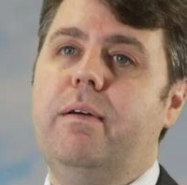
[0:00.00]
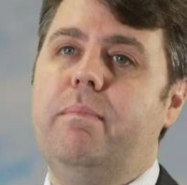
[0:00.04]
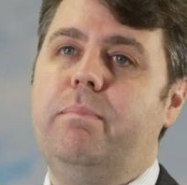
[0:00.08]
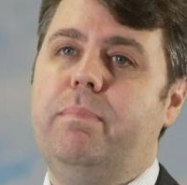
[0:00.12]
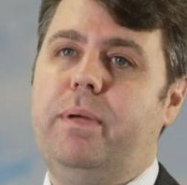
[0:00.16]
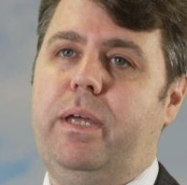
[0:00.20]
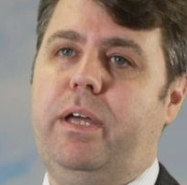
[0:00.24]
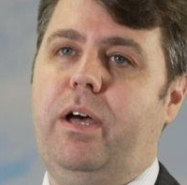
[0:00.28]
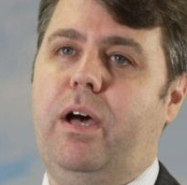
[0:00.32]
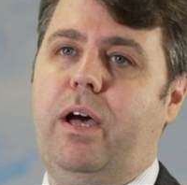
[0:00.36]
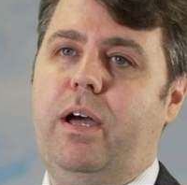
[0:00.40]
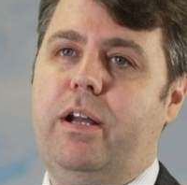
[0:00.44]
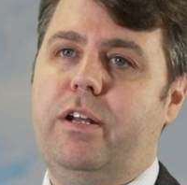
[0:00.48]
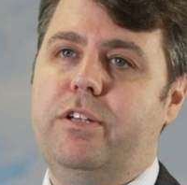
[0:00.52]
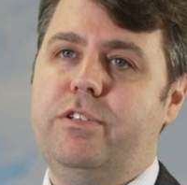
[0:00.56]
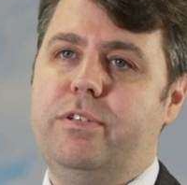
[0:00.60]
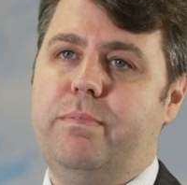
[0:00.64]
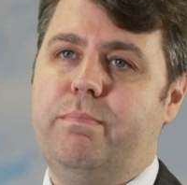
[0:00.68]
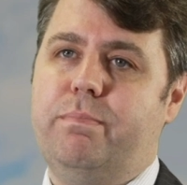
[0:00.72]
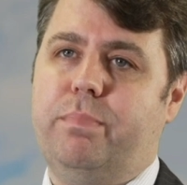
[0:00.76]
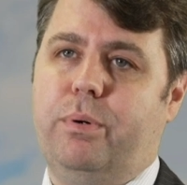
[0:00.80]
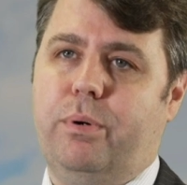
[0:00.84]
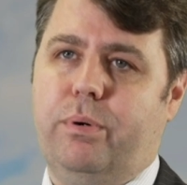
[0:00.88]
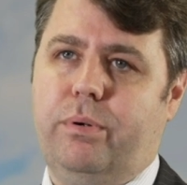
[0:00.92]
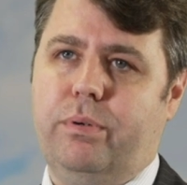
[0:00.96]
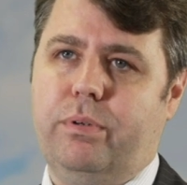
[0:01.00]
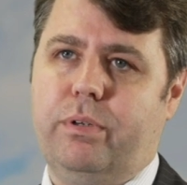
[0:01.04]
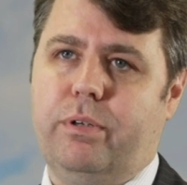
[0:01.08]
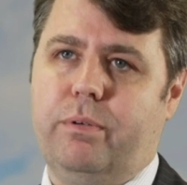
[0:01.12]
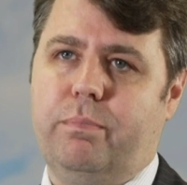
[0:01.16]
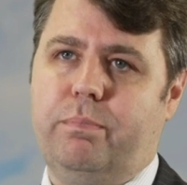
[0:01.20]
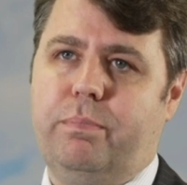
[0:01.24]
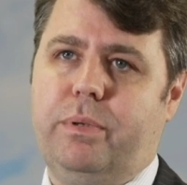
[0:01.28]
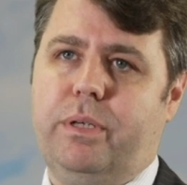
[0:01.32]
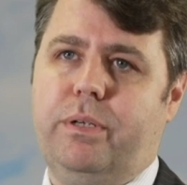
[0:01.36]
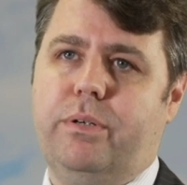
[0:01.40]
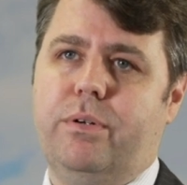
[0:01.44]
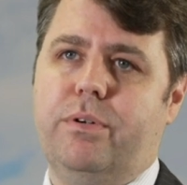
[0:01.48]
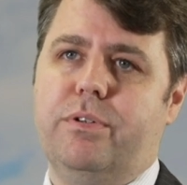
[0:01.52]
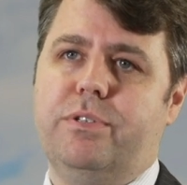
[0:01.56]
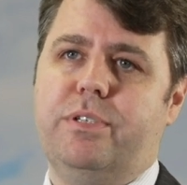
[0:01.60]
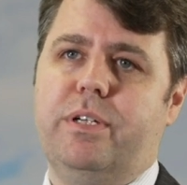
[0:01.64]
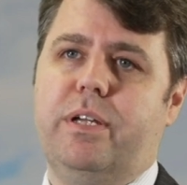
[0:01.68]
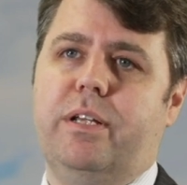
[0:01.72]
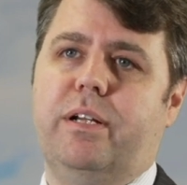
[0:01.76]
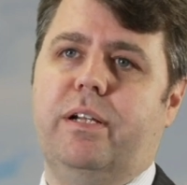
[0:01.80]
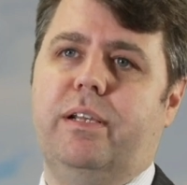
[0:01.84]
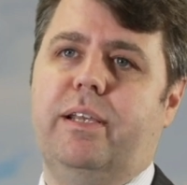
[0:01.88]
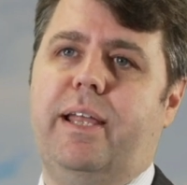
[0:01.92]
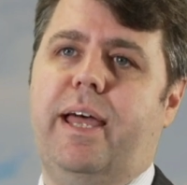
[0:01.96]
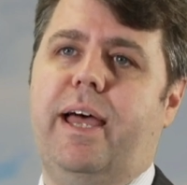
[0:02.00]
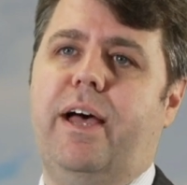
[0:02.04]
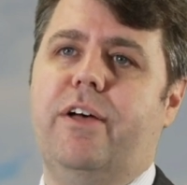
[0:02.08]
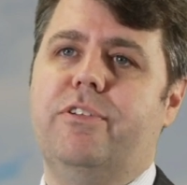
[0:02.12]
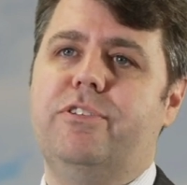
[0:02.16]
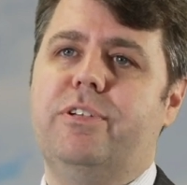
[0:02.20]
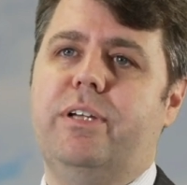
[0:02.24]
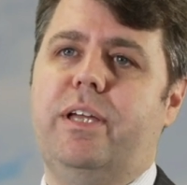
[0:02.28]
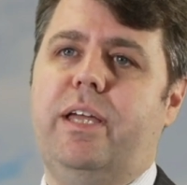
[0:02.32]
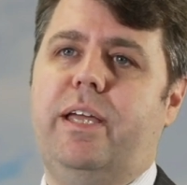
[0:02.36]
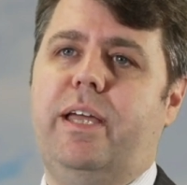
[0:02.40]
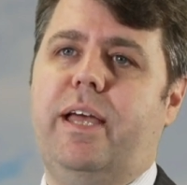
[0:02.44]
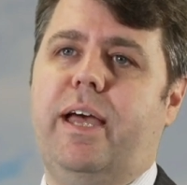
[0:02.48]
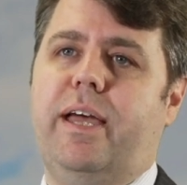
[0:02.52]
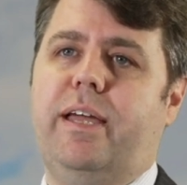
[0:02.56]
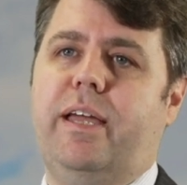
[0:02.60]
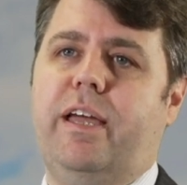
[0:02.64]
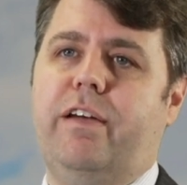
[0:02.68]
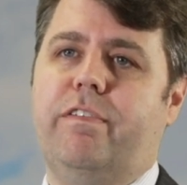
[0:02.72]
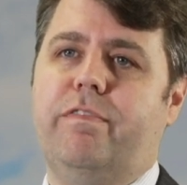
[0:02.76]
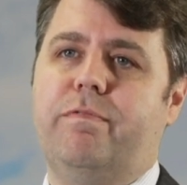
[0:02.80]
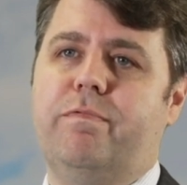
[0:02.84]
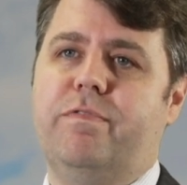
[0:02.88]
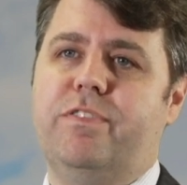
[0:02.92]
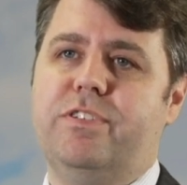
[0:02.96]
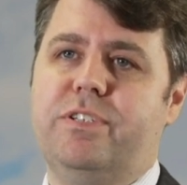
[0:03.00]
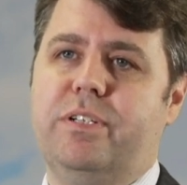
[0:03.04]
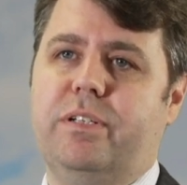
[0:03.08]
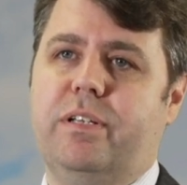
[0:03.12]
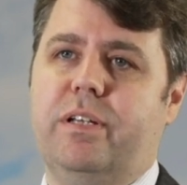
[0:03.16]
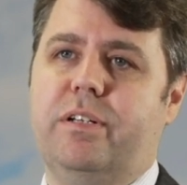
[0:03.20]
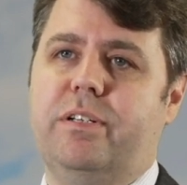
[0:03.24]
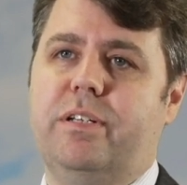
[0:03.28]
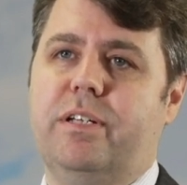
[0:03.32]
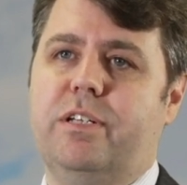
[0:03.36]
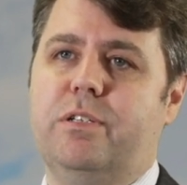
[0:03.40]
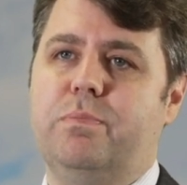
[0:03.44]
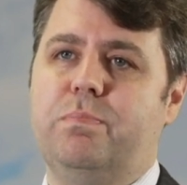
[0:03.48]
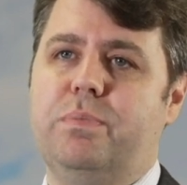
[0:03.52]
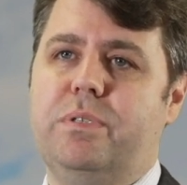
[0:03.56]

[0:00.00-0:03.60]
Pig iron is important because it allows EAF facilities,